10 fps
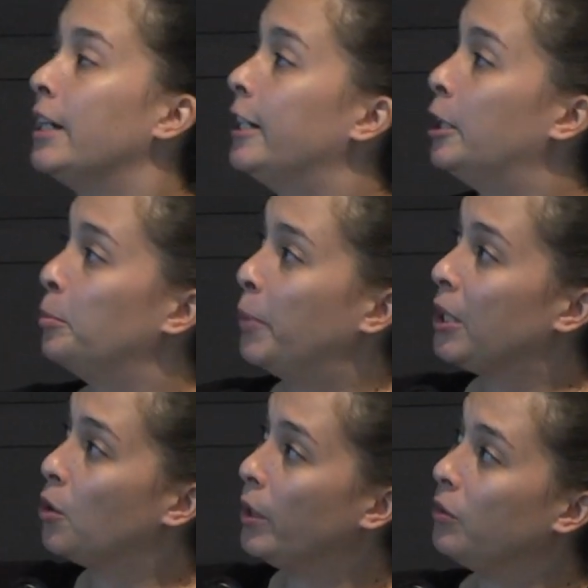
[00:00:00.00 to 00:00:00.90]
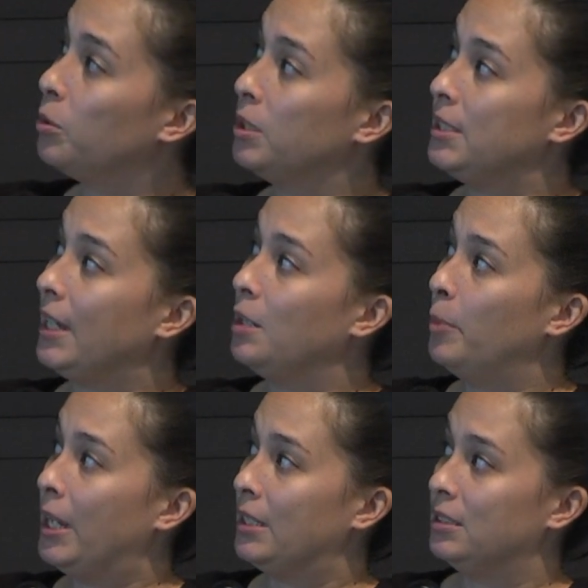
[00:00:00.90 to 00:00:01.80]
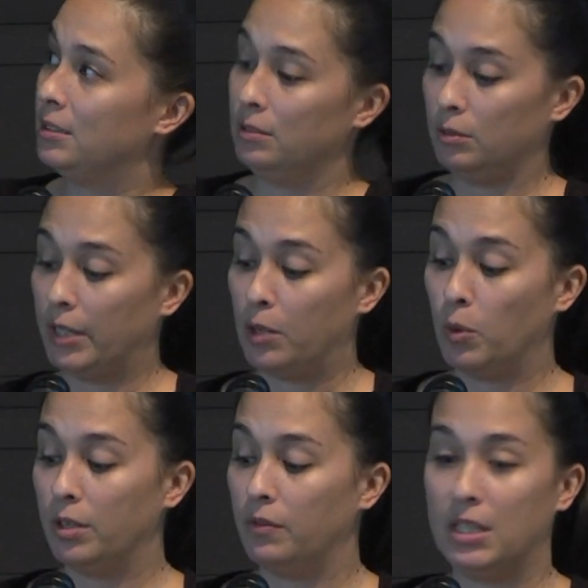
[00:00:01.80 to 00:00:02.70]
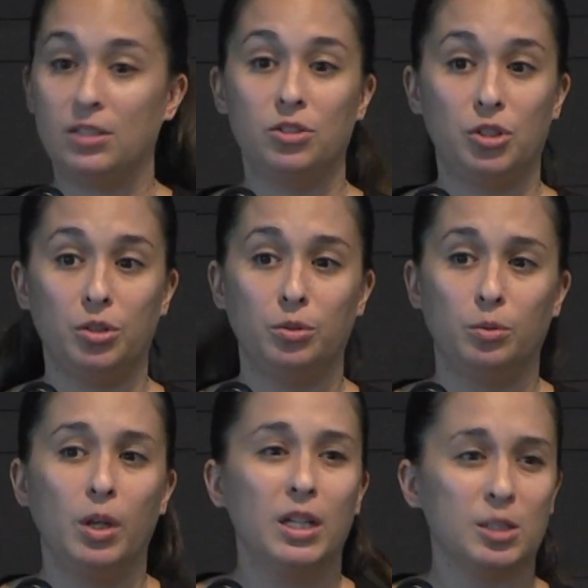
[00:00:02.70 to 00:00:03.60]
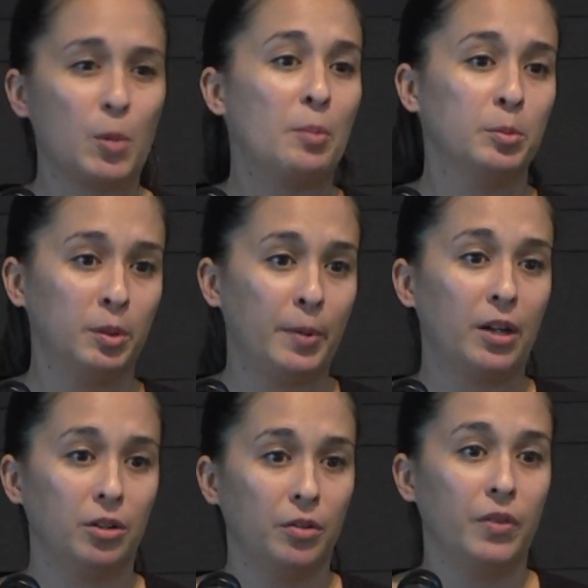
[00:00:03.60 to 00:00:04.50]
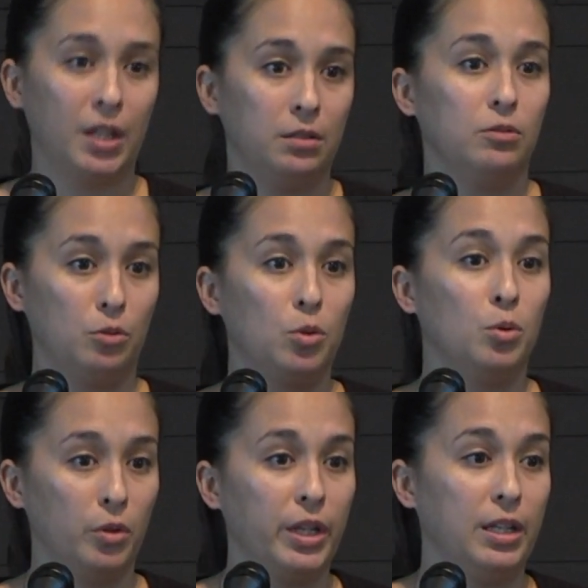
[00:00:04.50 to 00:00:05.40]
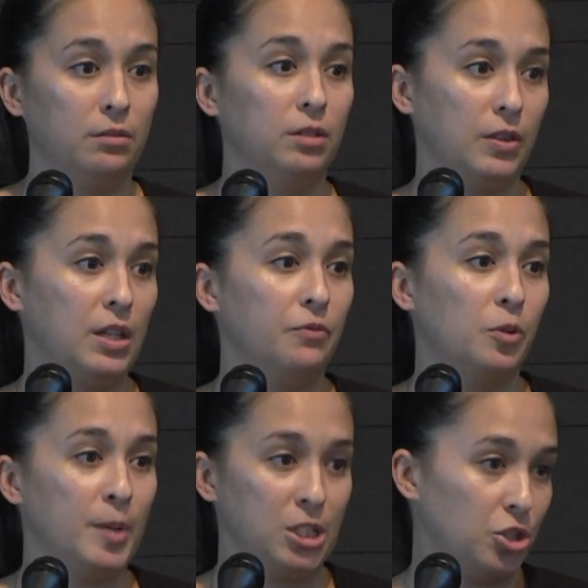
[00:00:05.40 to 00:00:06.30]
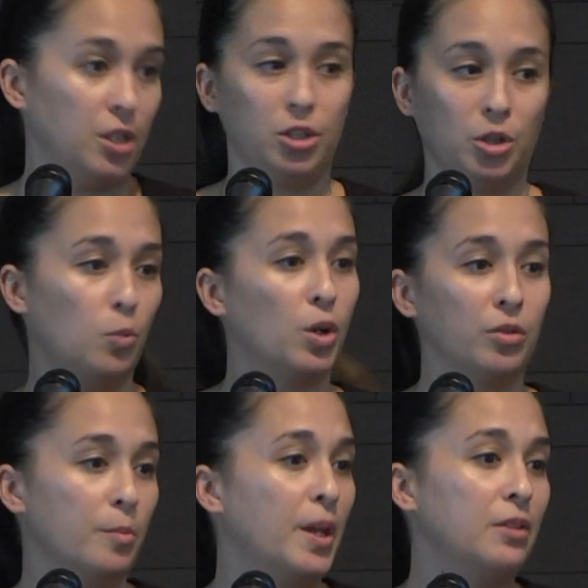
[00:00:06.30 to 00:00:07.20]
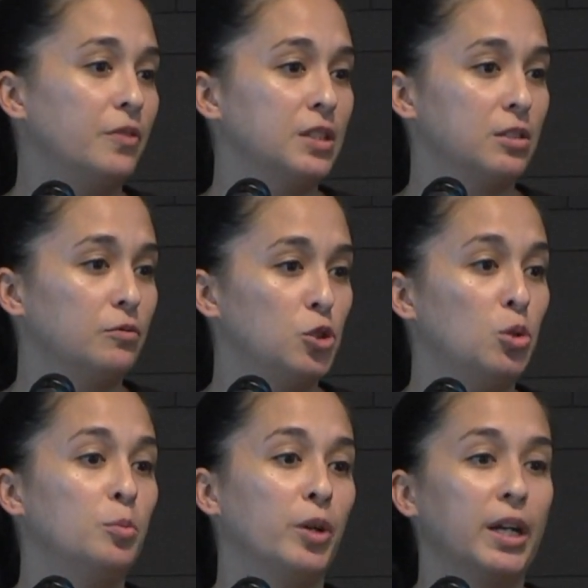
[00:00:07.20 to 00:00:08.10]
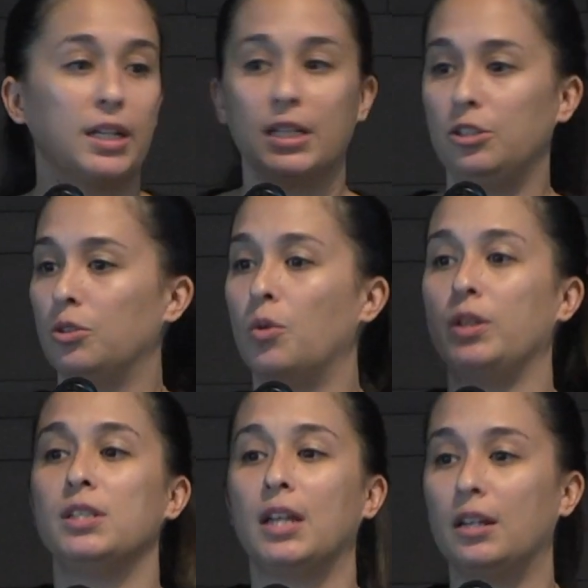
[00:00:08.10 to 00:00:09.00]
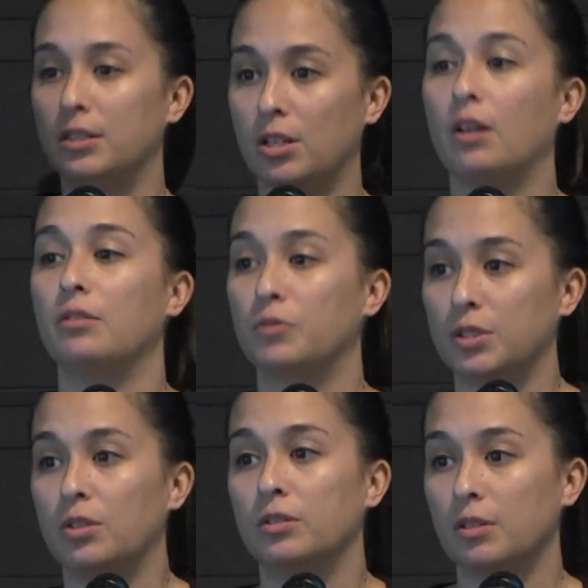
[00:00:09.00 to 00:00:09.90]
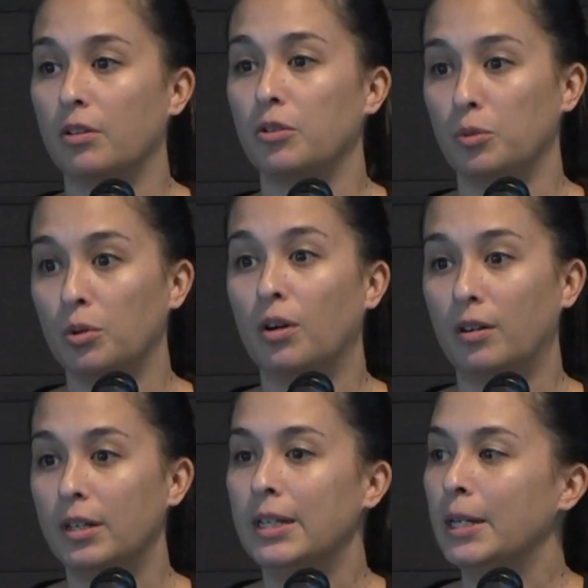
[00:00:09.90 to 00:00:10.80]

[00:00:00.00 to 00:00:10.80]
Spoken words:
But going through a database like one of these 2 is probably better than Googling the information. What are the benefits of turmeric? And you're going to get a ton of results on Google.